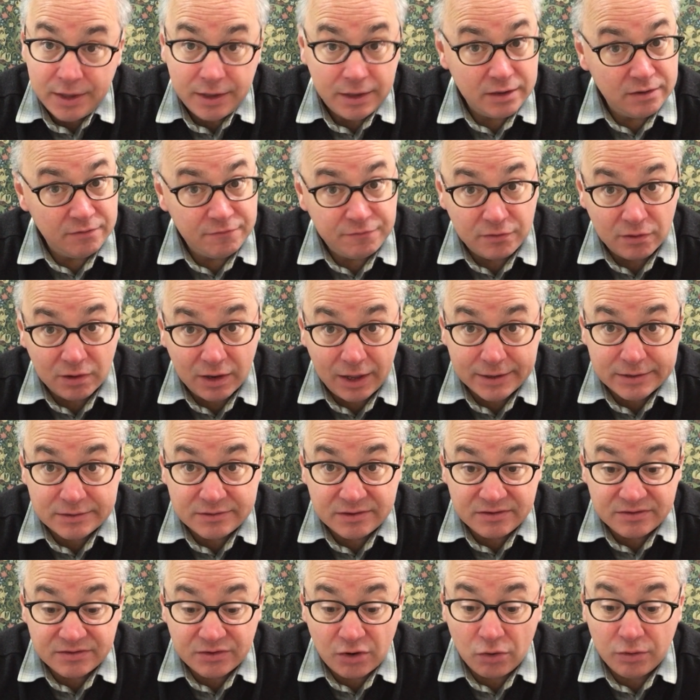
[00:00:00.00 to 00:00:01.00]
And if you'd like
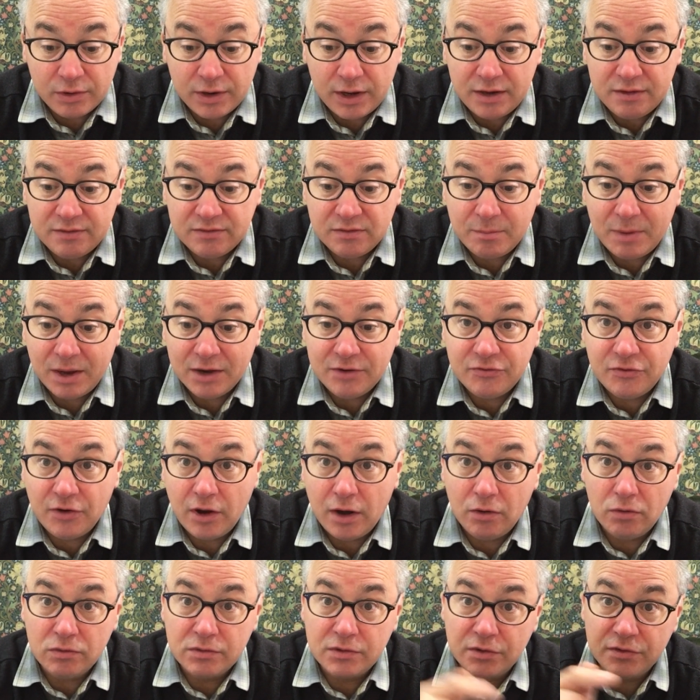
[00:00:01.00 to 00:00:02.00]
to donate to my
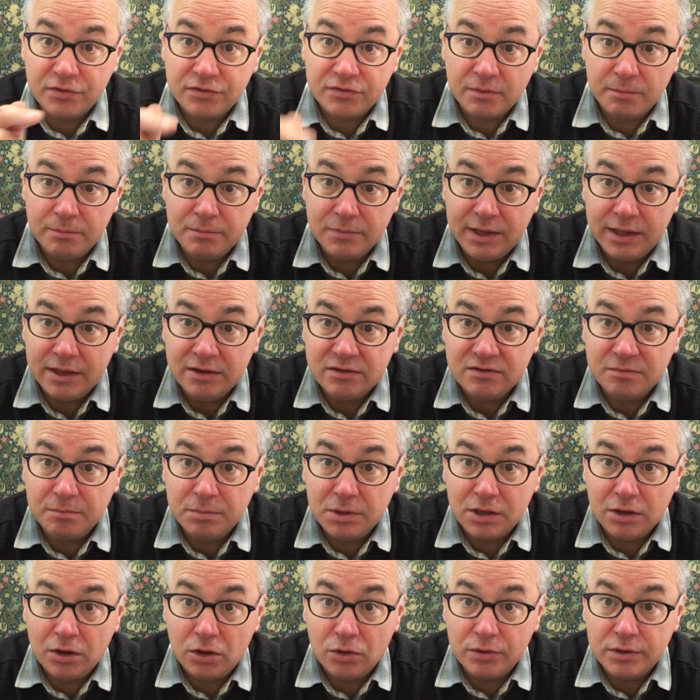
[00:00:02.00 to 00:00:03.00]
channel, there's some links
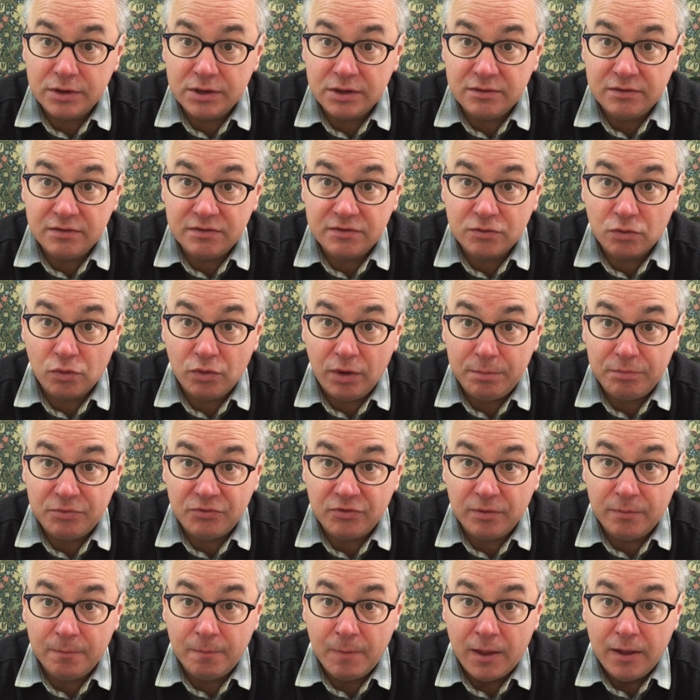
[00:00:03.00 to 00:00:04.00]
below in the
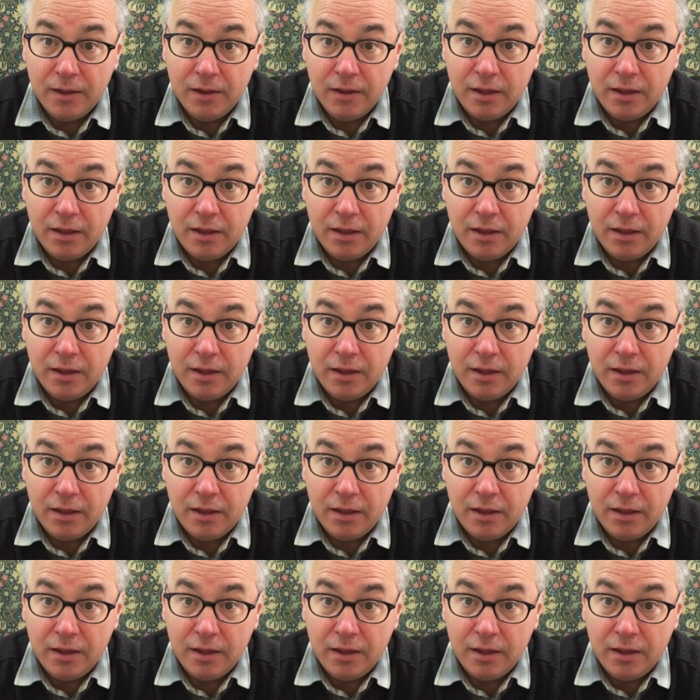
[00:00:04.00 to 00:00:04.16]
description.